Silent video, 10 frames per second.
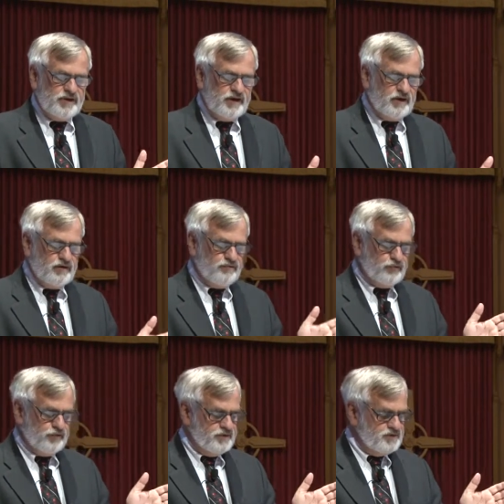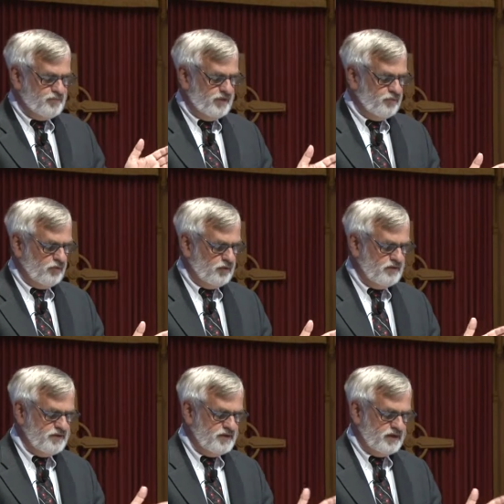cared for his people
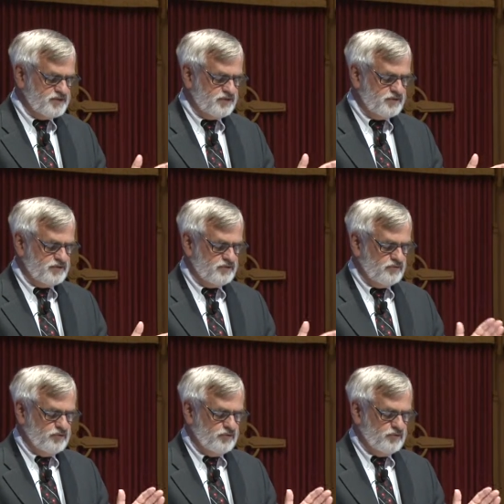in the desert